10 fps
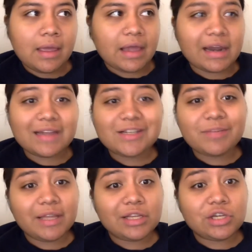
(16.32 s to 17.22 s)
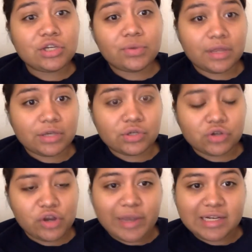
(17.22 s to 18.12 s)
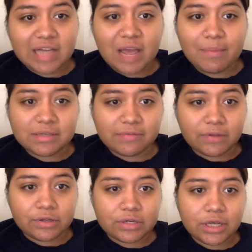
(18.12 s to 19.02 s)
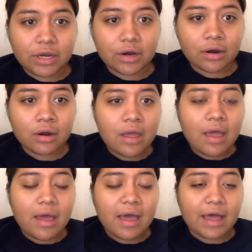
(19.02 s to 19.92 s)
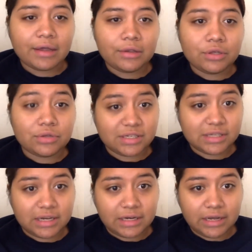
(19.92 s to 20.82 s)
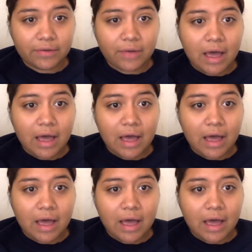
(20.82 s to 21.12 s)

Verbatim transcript: And I did mainly two things during my time as a volunteer at UC San Diego.